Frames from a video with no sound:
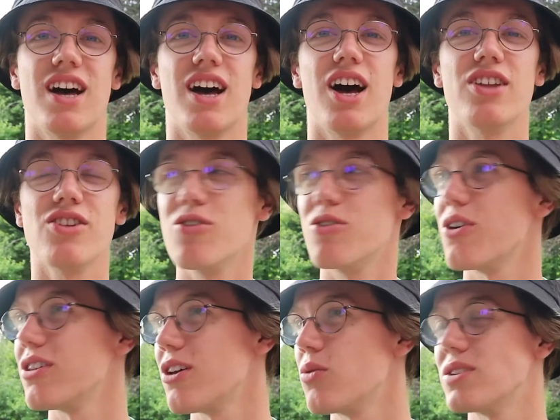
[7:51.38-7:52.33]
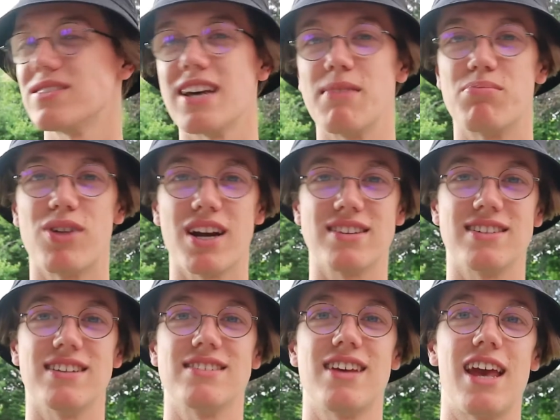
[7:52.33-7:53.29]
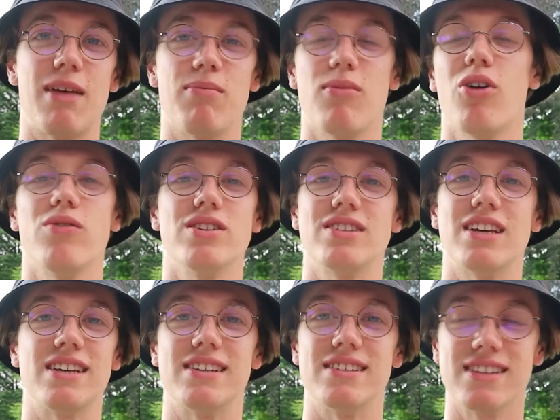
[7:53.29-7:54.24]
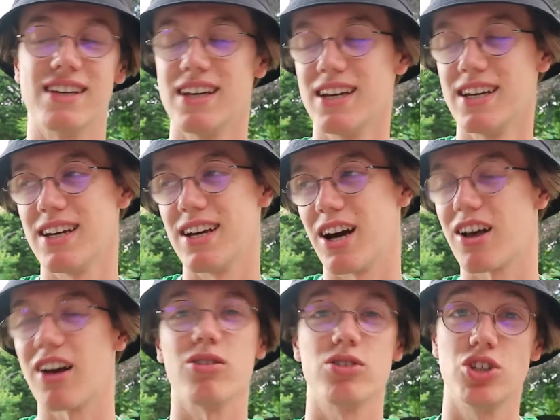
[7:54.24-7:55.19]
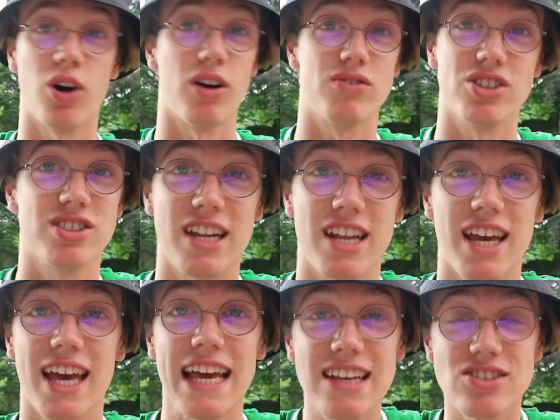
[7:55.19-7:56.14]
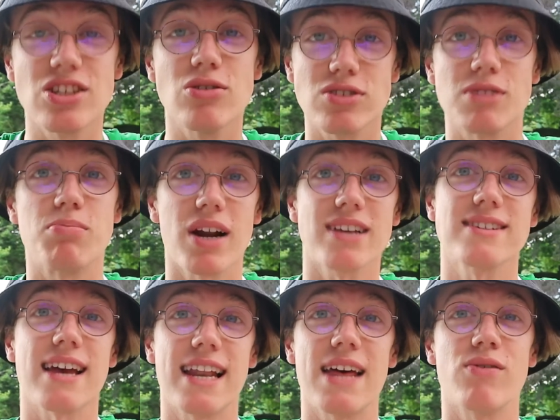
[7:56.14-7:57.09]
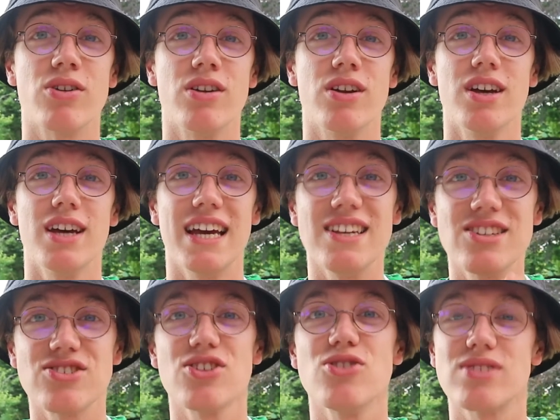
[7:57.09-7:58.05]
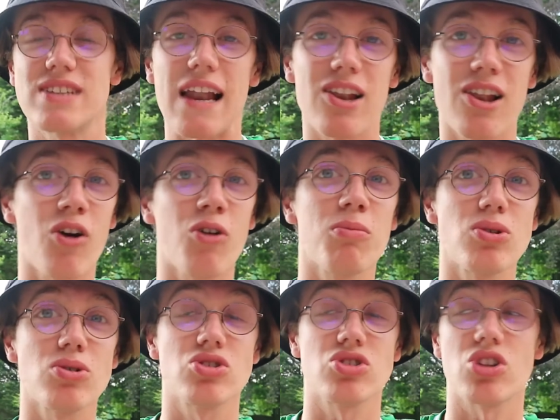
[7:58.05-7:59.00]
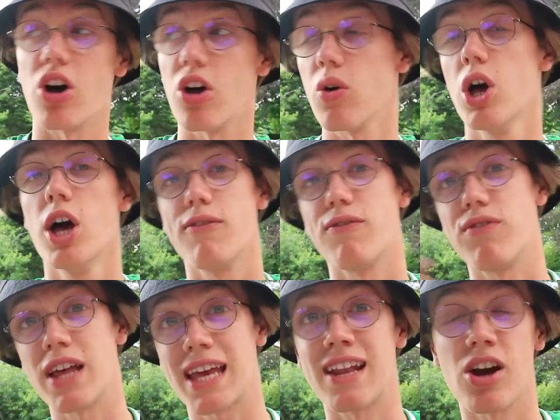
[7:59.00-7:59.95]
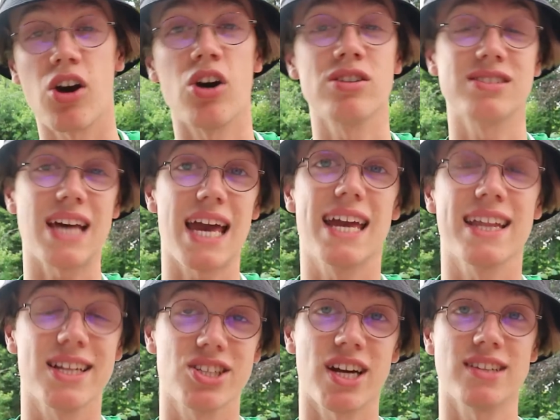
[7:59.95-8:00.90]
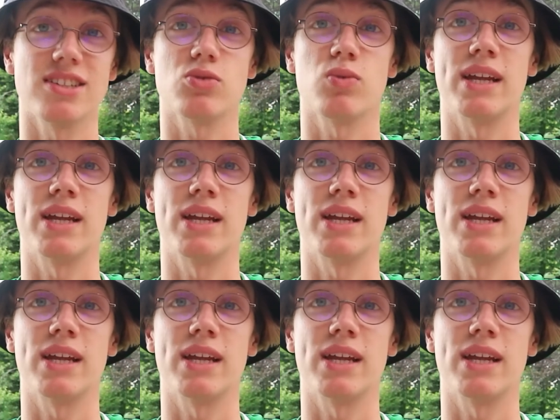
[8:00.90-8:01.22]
don't want to say Brexit team, obviously, because do you know what, I've just said it. He suits the Brexit 11. He suits that long ball style, flicking it on, taking the chances when he